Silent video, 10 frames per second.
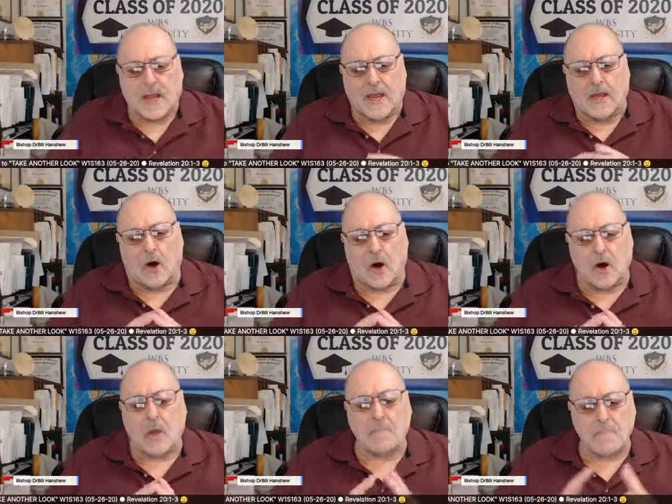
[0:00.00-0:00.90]
in
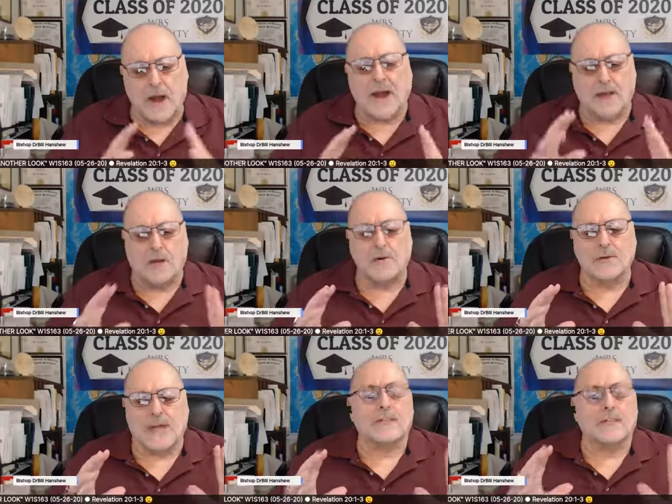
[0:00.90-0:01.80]
all my
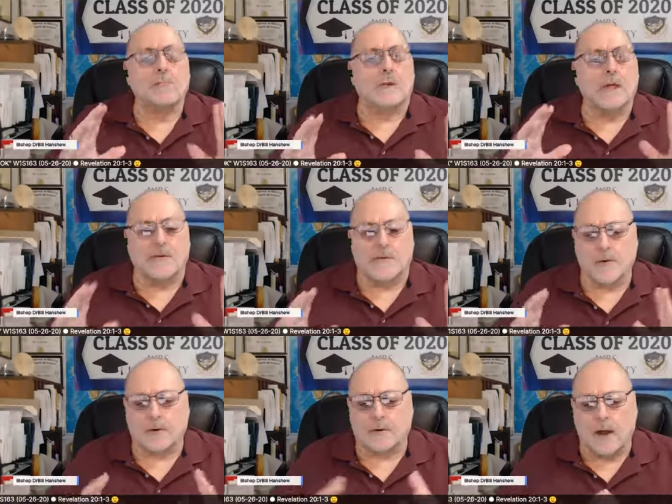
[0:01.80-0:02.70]
years as a believer
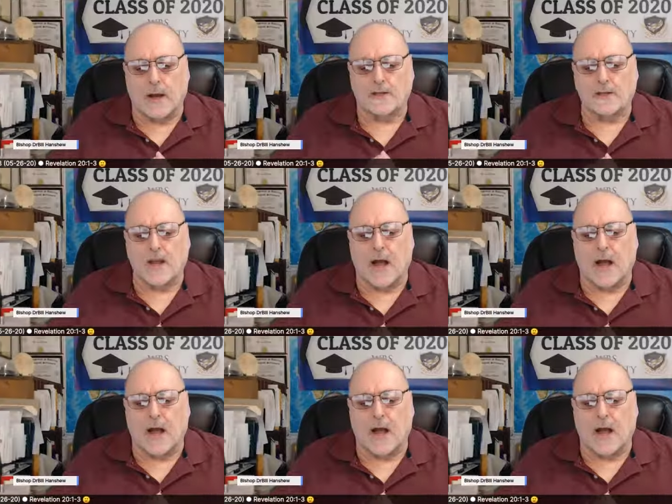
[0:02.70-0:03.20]
in Christ,